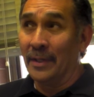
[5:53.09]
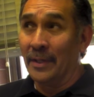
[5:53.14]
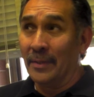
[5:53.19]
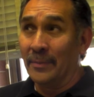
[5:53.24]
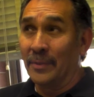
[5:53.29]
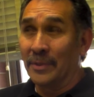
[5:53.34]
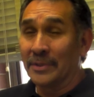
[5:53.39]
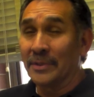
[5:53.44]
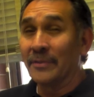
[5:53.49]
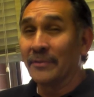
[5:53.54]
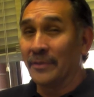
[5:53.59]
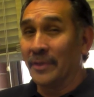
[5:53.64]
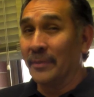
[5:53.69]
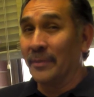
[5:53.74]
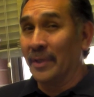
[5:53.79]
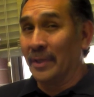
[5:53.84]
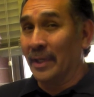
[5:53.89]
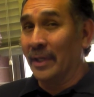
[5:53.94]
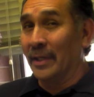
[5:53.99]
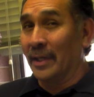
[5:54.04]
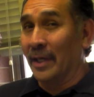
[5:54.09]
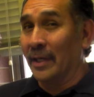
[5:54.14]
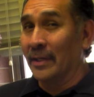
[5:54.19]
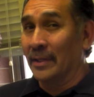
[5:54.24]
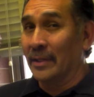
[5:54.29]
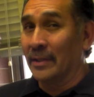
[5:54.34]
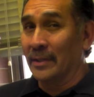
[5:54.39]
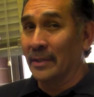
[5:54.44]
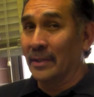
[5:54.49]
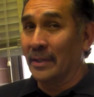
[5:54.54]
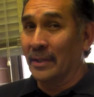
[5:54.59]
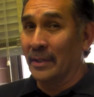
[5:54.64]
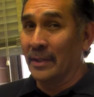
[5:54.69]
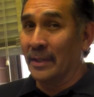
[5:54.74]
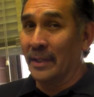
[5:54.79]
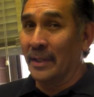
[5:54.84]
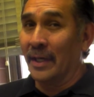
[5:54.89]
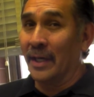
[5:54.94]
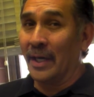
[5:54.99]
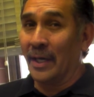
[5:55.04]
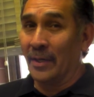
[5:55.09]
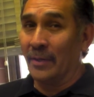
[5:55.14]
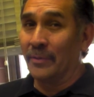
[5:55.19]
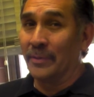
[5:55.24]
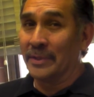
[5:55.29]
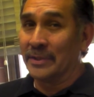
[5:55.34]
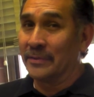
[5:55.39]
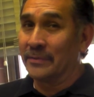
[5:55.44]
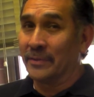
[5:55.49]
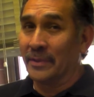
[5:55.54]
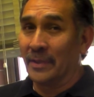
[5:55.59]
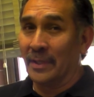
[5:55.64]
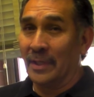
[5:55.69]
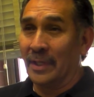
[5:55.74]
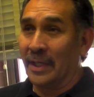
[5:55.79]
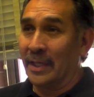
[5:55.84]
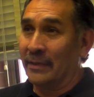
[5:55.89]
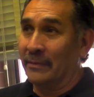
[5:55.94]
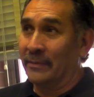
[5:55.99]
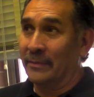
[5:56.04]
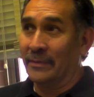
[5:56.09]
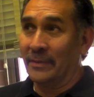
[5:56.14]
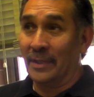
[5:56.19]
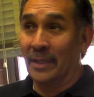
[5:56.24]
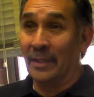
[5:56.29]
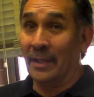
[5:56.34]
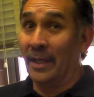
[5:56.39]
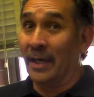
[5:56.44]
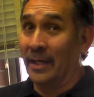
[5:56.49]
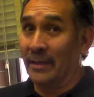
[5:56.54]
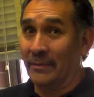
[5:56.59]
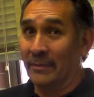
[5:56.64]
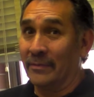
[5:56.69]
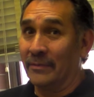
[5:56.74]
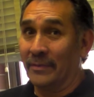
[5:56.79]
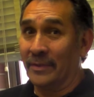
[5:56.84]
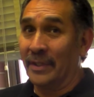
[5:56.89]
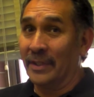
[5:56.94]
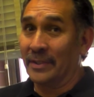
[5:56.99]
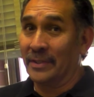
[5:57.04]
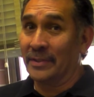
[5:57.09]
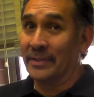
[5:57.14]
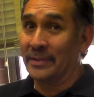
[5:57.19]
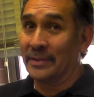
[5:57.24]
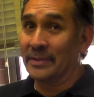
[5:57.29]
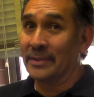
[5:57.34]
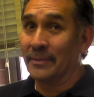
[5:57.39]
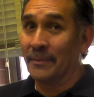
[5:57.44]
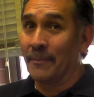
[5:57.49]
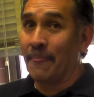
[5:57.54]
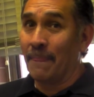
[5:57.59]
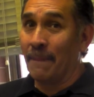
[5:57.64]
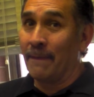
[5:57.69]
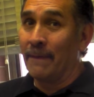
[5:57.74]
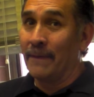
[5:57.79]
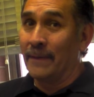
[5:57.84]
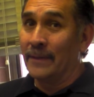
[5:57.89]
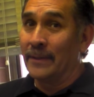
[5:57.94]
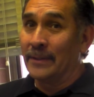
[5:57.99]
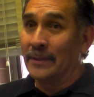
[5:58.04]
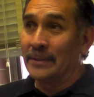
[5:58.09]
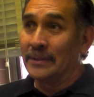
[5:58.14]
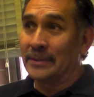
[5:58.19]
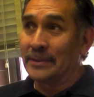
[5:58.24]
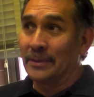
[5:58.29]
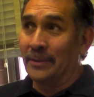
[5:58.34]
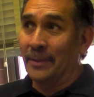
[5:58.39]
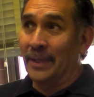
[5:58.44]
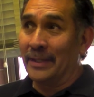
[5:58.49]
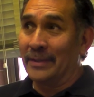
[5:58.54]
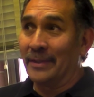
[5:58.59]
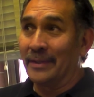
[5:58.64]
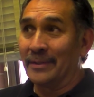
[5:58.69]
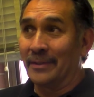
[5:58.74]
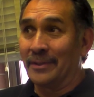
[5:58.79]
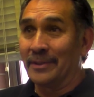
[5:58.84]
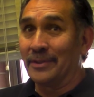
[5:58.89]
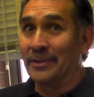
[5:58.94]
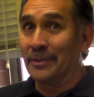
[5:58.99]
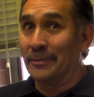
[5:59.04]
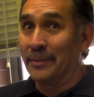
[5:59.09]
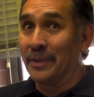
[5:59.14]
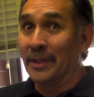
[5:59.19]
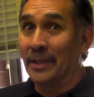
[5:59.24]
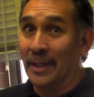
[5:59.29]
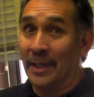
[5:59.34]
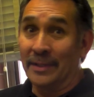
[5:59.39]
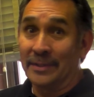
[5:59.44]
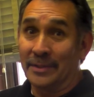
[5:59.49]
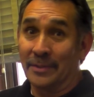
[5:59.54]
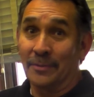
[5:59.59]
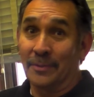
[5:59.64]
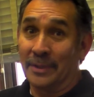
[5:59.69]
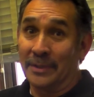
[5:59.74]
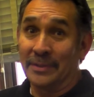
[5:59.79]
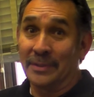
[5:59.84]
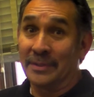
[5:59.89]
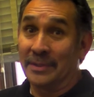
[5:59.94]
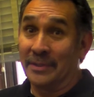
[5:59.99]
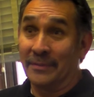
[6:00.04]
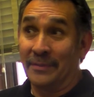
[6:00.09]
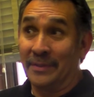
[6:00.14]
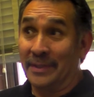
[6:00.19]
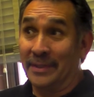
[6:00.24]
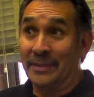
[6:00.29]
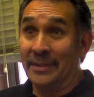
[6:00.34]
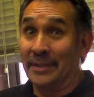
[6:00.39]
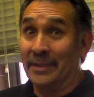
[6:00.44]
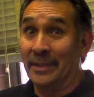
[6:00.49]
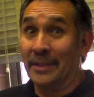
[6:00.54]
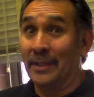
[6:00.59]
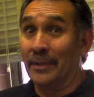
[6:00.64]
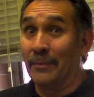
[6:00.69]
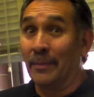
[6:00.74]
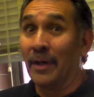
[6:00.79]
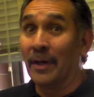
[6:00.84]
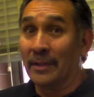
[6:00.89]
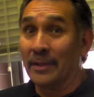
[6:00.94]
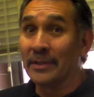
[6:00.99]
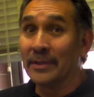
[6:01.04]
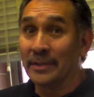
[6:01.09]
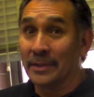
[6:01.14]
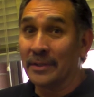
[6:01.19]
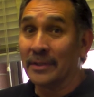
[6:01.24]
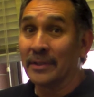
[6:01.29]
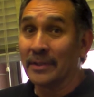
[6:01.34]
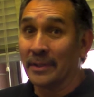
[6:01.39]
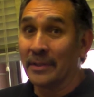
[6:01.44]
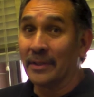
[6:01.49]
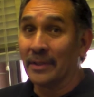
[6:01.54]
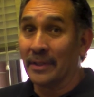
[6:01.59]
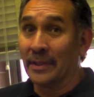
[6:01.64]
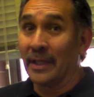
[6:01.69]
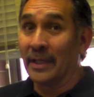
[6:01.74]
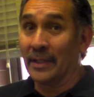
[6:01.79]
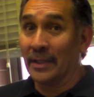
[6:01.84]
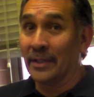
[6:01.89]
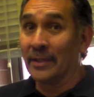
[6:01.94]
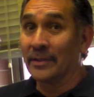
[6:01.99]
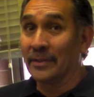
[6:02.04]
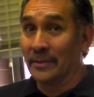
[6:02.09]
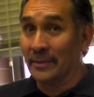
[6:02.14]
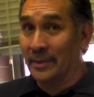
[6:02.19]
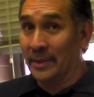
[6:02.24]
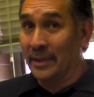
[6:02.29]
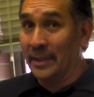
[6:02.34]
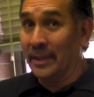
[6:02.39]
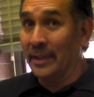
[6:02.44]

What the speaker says: puts the female at a higher risk for a lot of infections. So I think there should be consequences if it is indeed abolished in that country.